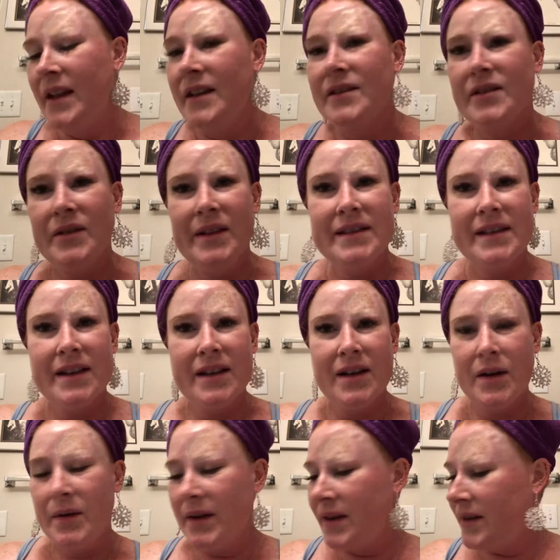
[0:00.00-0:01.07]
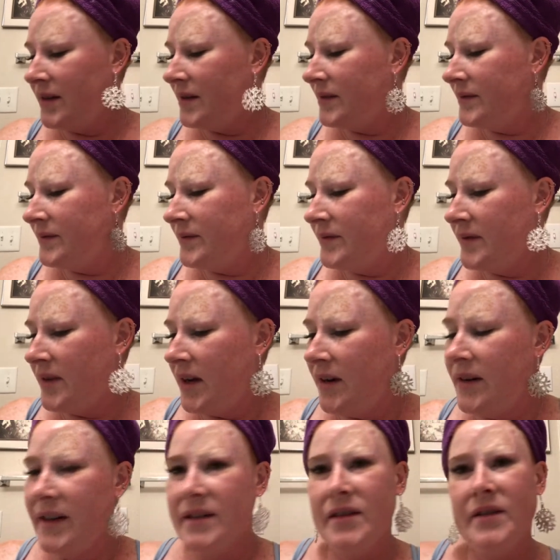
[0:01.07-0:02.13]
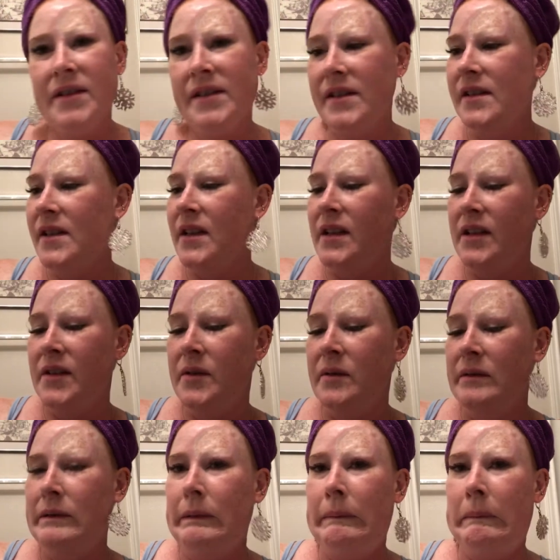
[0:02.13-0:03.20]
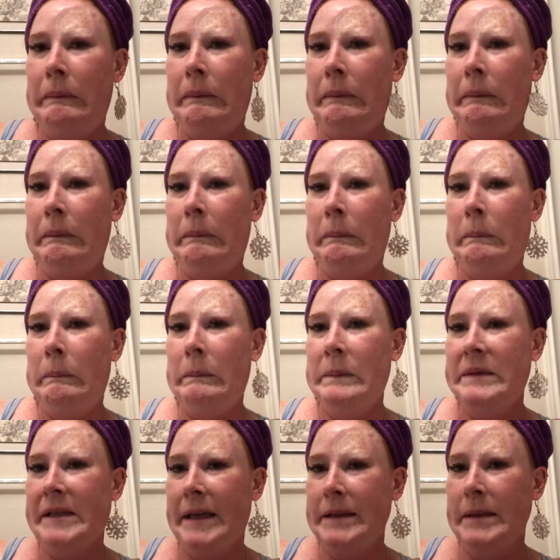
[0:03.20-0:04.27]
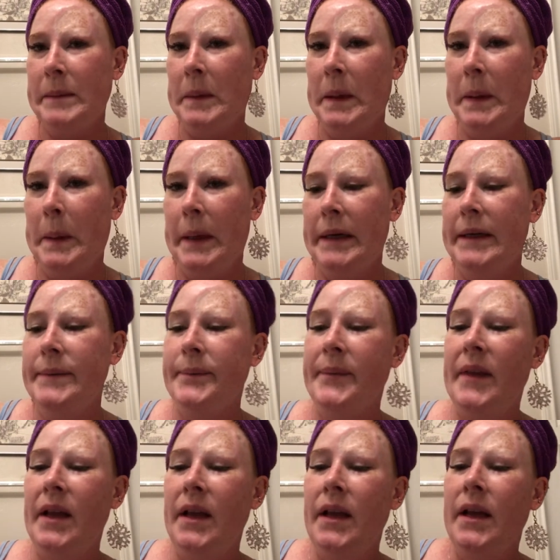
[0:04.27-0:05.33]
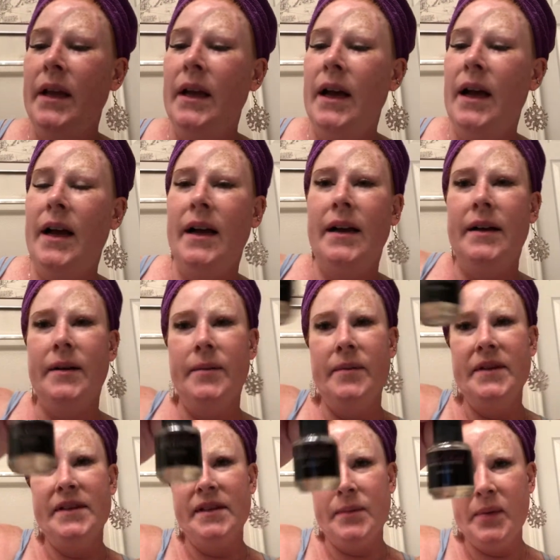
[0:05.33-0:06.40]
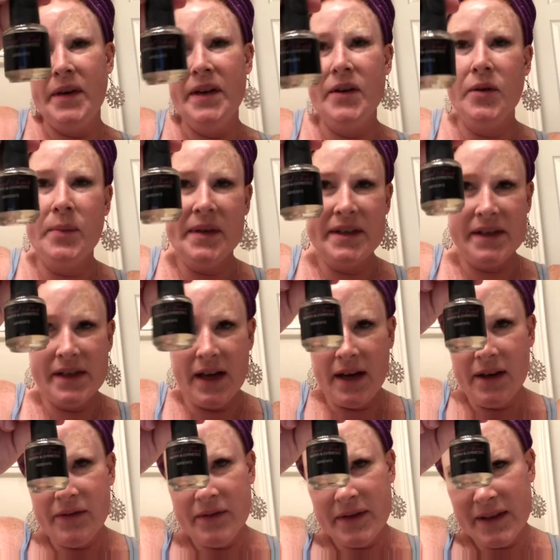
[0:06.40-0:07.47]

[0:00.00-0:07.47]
So let's get going here. All right, so this is the glue. It's got some glue on it. This is pretty goopy stuff.